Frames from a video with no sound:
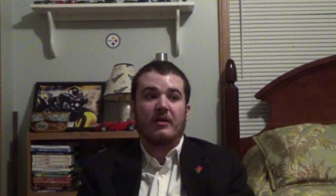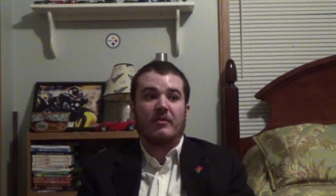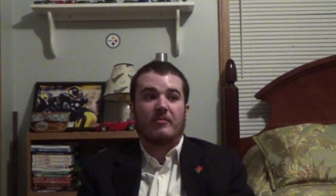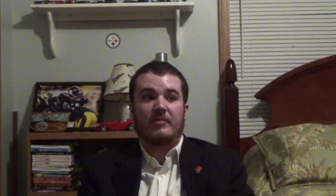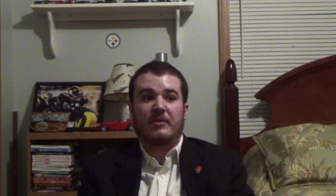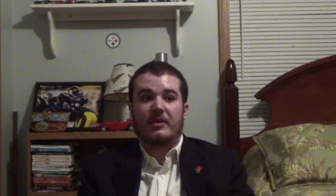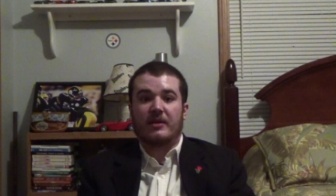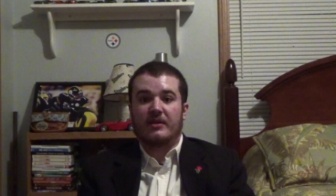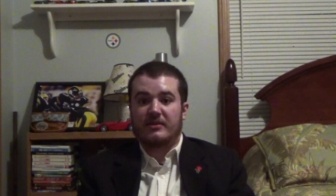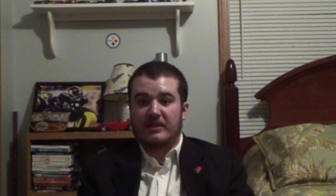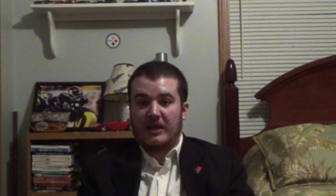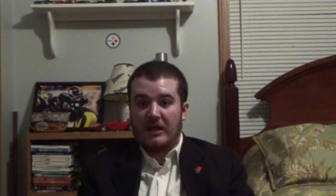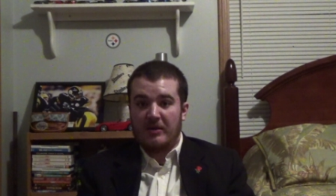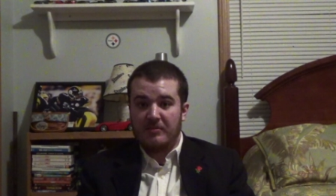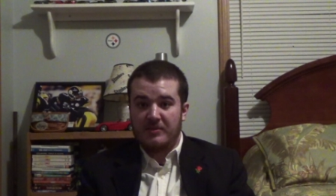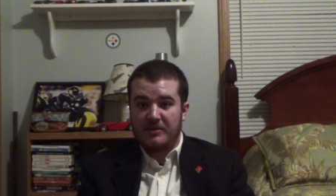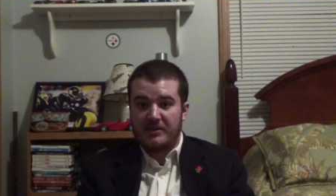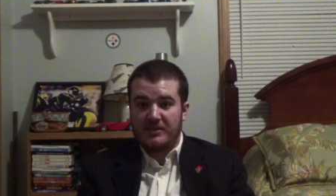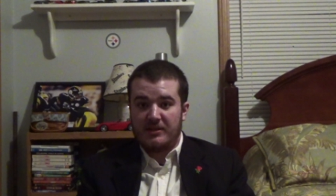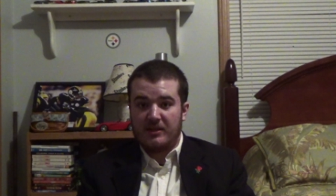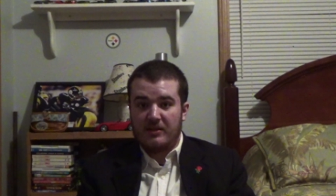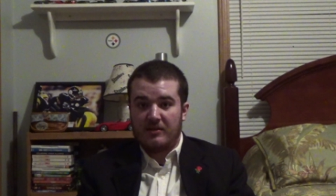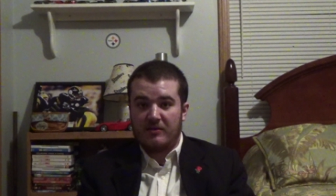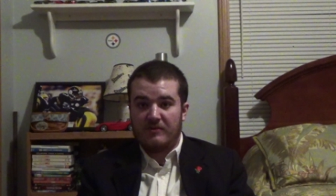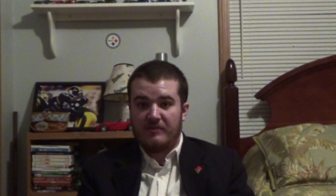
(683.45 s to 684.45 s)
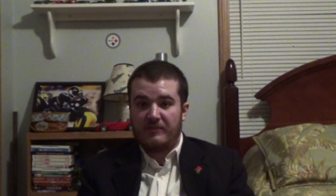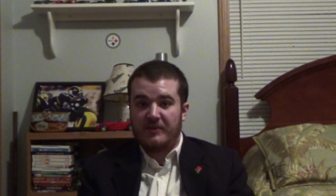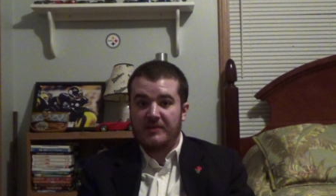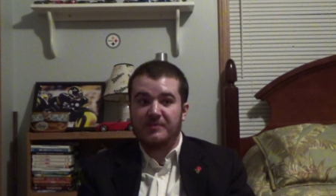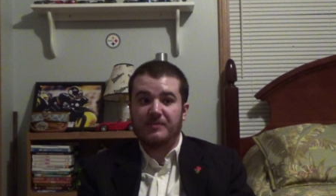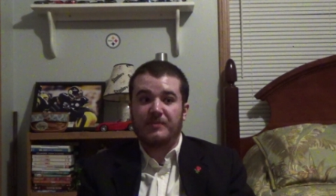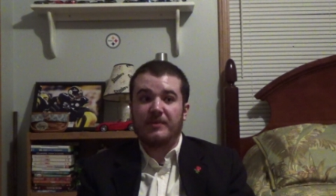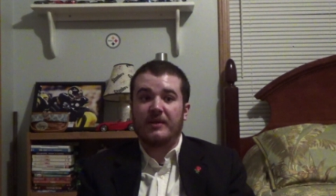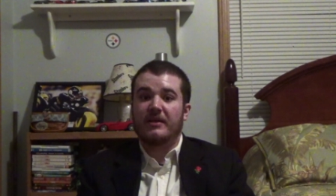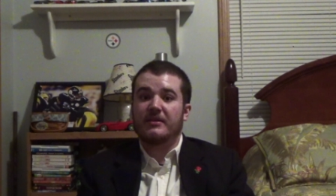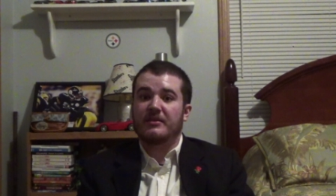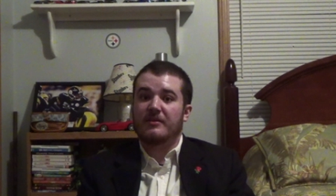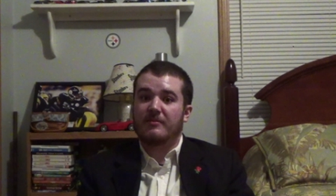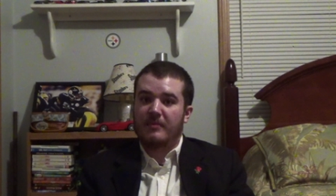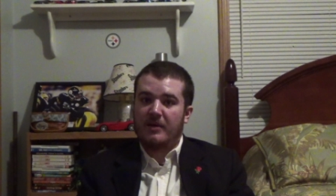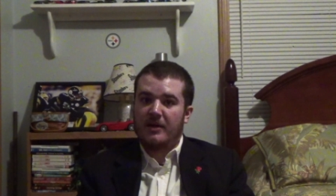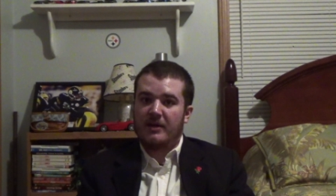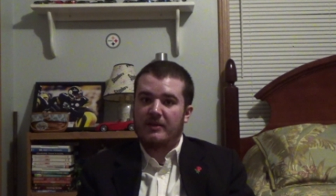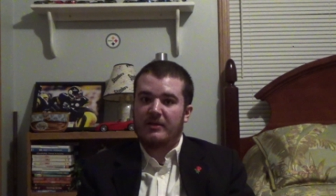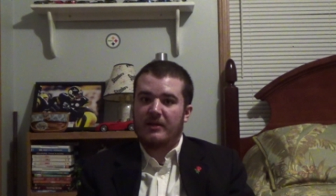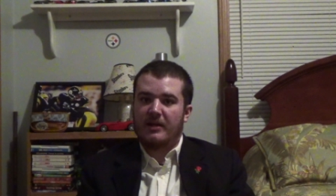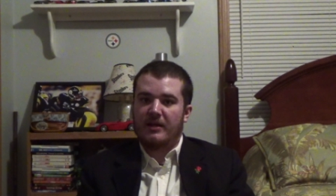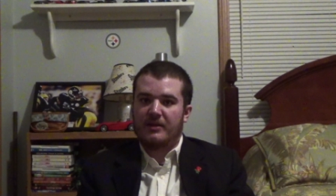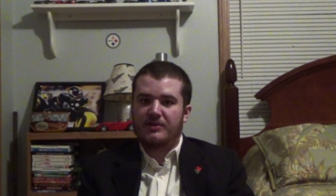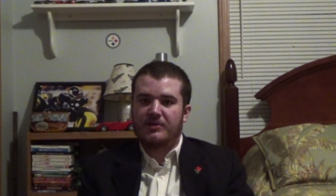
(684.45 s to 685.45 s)
Because I'm a Steeler fan because of my
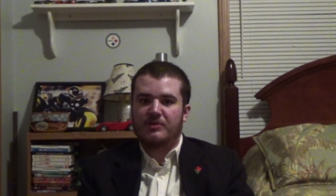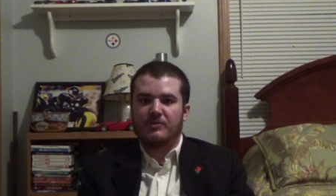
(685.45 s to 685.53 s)
dad.